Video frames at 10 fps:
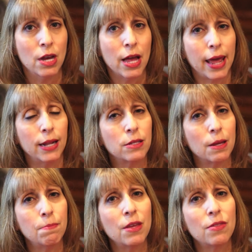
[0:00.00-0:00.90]
And it's
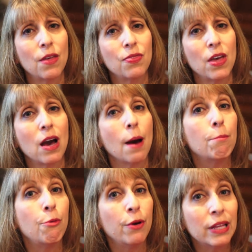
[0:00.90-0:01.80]
something that they got
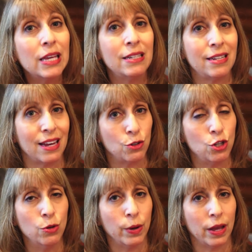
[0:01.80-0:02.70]
brilliant at
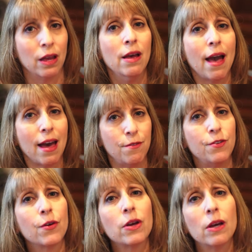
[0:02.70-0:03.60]
doing at
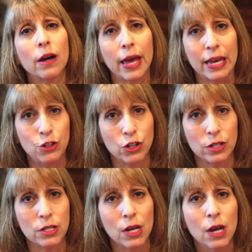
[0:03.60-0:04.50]
very young
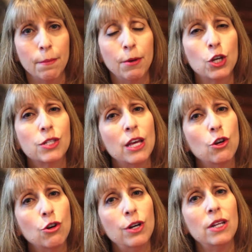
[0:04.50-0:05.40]
ages because they
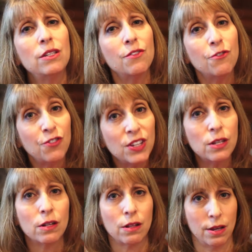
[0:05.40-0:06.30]
couldn't
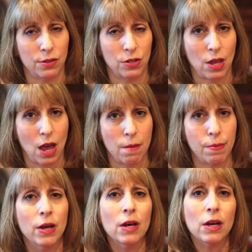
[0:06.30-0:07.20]
physically escape
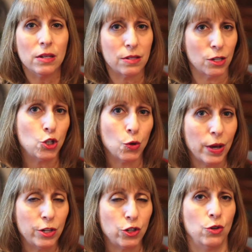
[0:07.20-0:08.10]
a
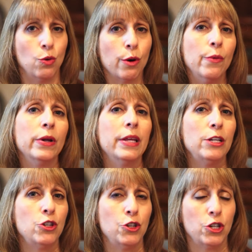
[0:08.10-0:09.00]
situation or a
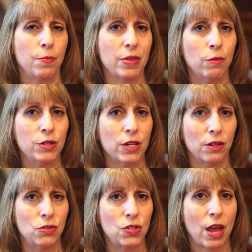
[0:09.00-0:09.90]
relationship that was
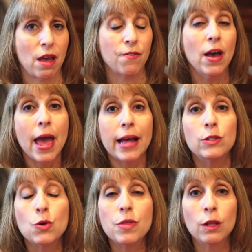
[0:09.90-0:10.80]
unsafe. And
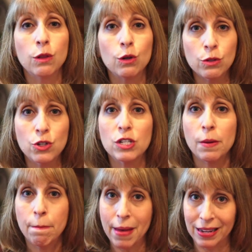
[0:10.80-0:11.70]
so they learned to
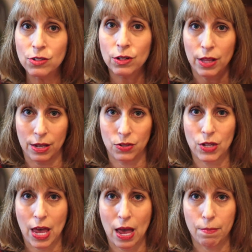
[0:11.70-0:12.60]
mentally
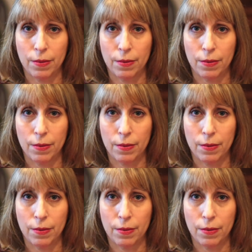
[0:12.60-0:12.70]
escape.